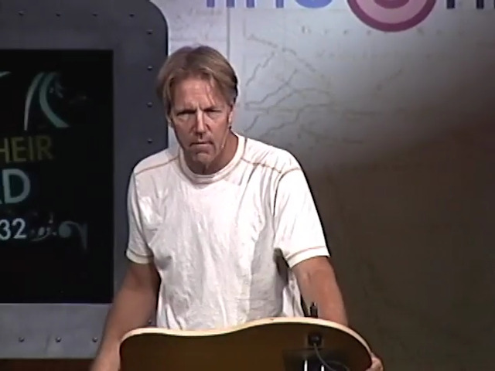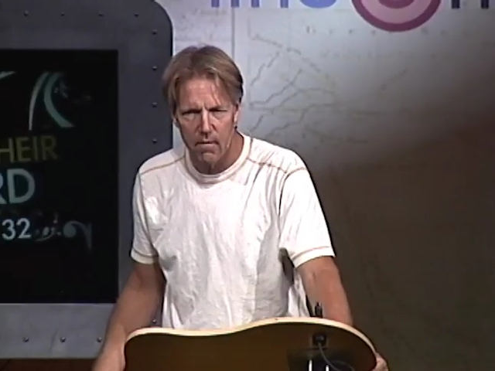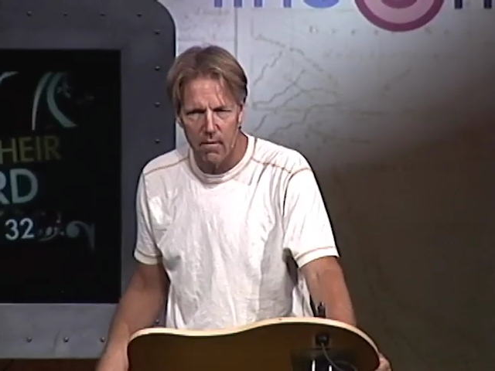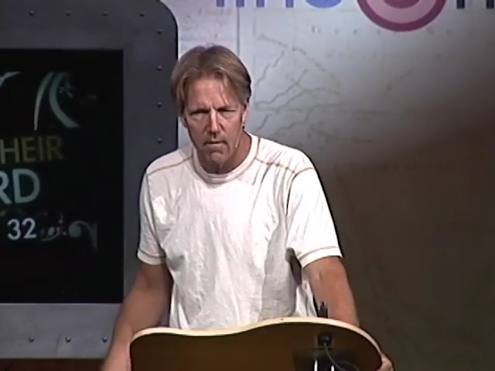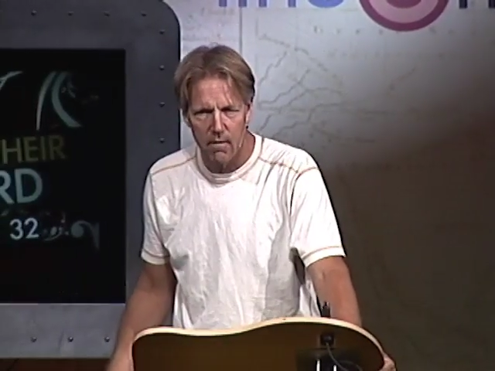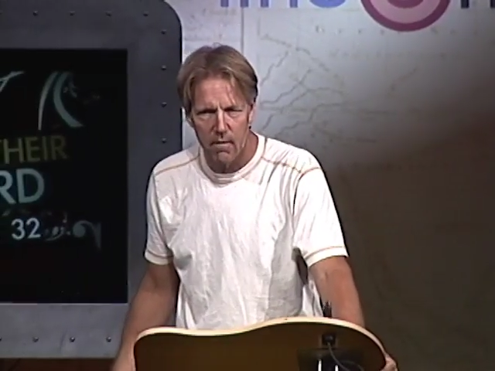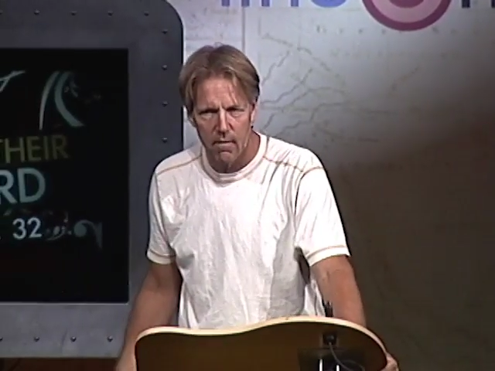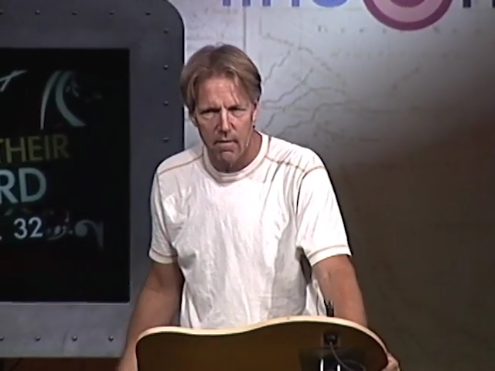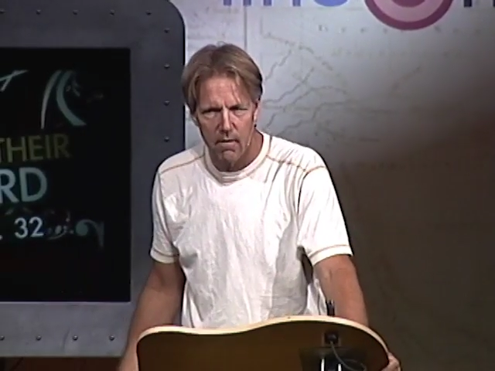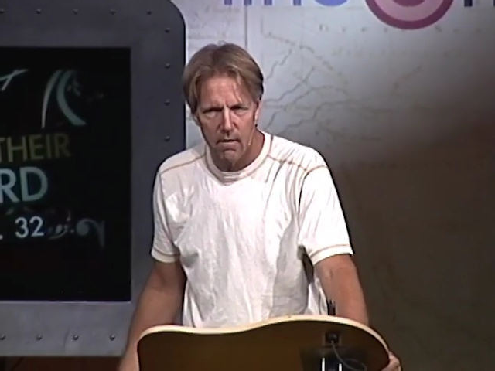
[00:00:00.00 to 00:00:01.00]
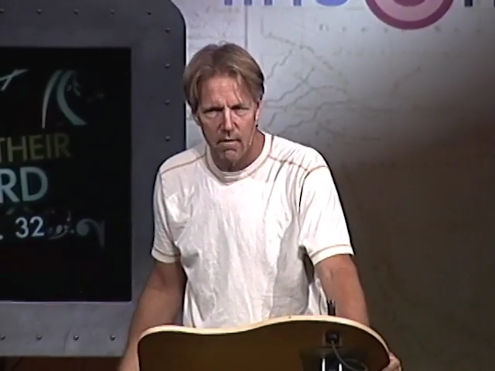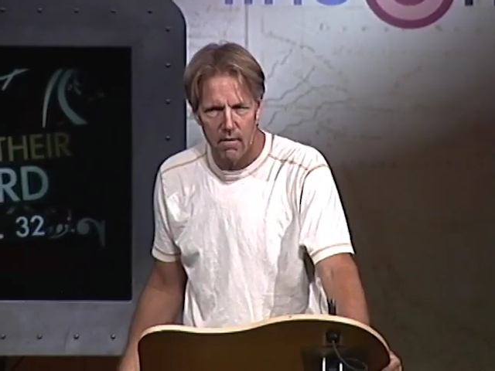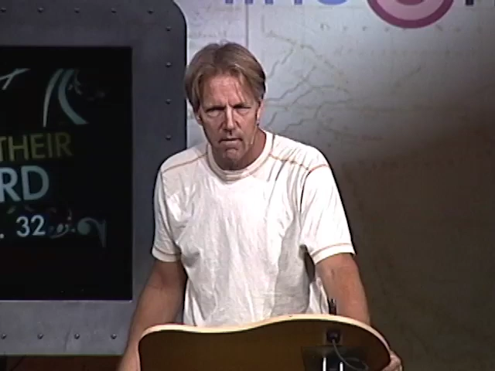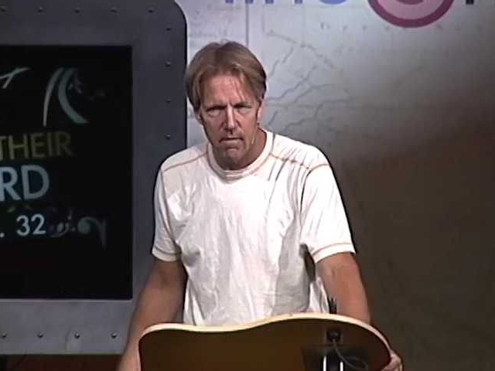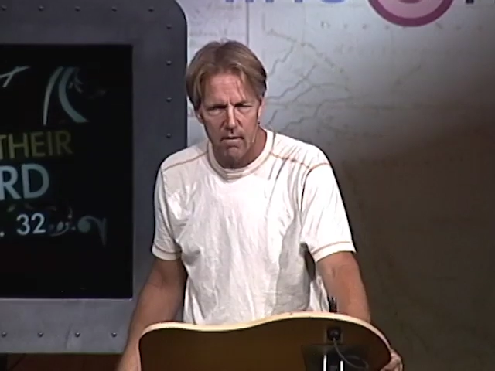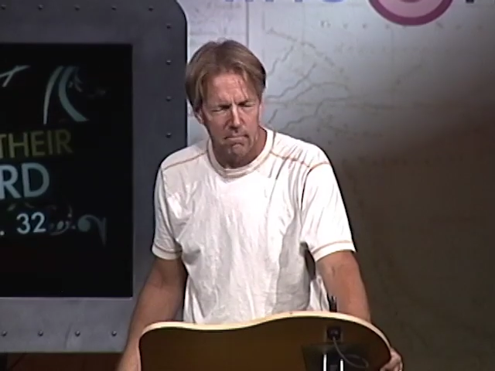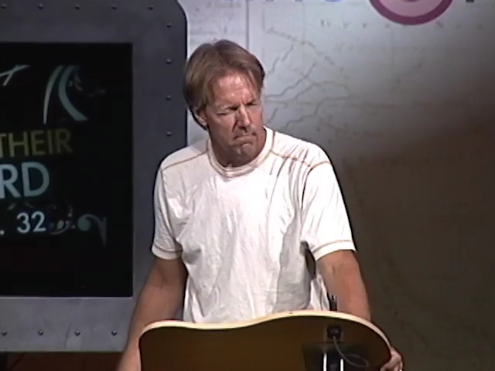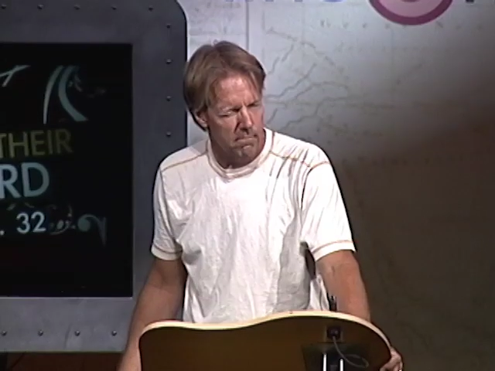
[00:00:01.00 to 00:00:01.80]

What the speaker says: (no one is talking)